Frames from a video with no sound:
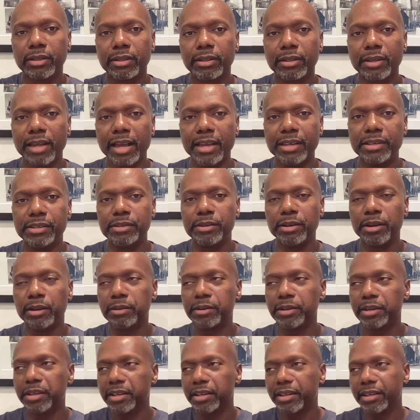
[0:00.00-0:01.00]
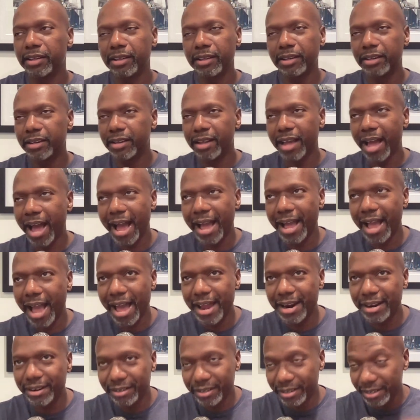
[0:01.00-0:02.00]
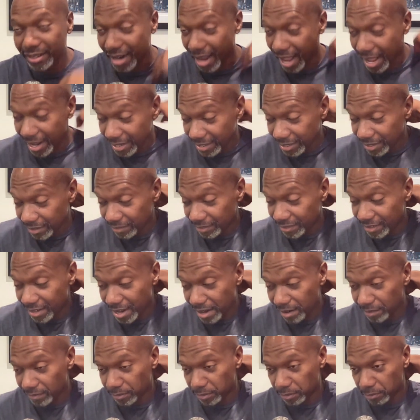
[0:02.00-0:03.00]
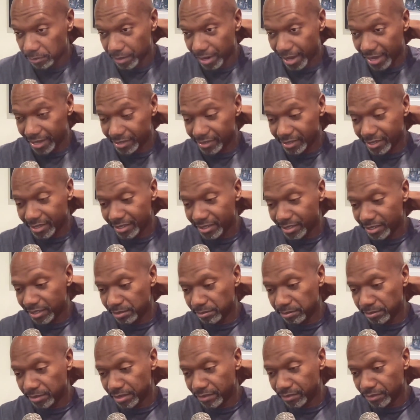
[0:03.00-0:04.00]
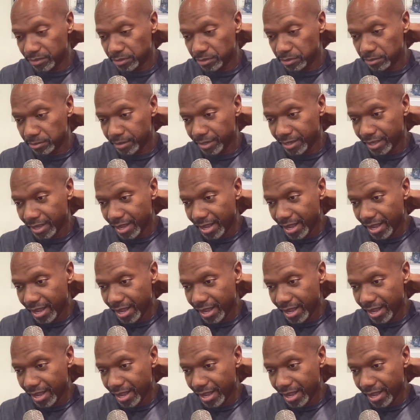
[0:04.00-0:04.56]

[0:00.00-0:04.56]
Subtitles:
And I didn't care for the raise. He didn't even give it to me.